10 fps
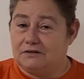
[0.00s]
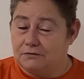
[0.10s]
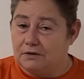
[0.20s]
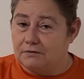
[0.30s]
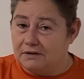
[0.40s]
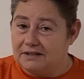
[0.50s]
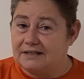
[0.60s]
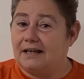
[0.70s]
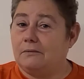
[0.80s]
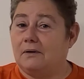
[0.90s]
It's real
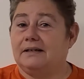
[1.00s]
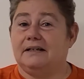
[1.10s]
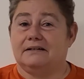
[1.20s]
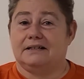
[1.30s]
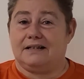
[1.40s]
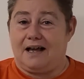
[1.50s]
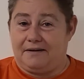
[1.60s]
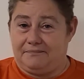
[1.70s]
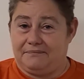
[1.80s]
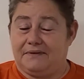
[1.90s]
estate, one deal at a
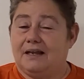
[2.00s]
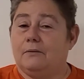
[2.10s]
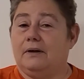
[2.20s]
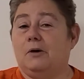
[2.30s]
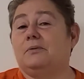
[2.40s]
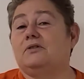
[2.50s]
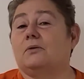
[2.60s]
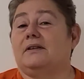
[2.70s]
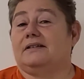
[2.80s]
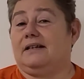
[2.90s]
time. We hope you
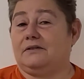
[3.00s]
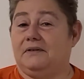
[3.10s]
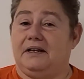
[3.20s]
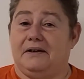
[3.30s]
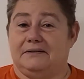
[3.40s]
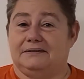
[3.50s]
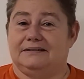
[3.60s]
enjoy this next video.